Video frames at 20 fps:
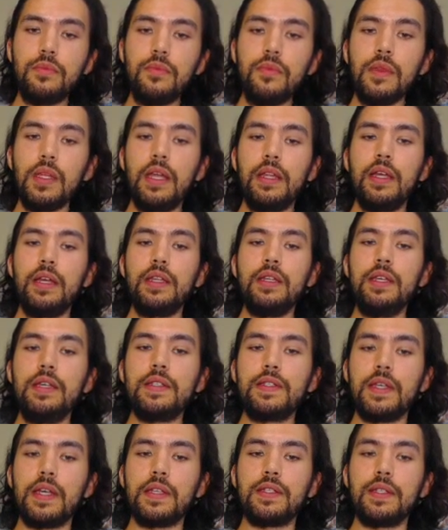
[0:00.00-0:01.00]
and then he
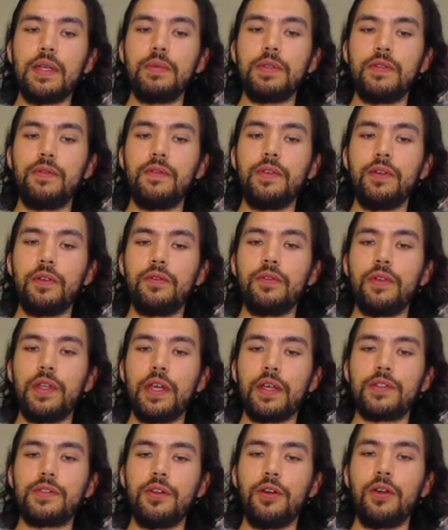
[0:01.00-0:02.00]
sets up his field for
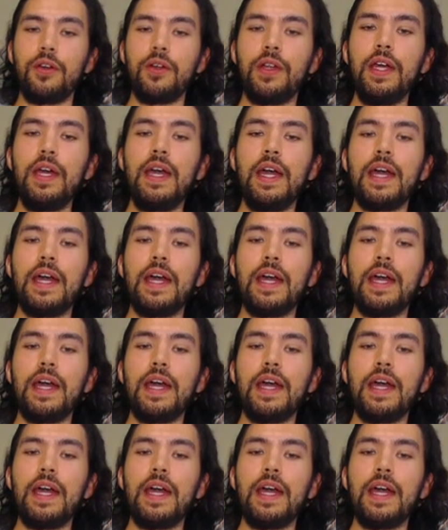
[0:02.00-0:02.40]
next turn.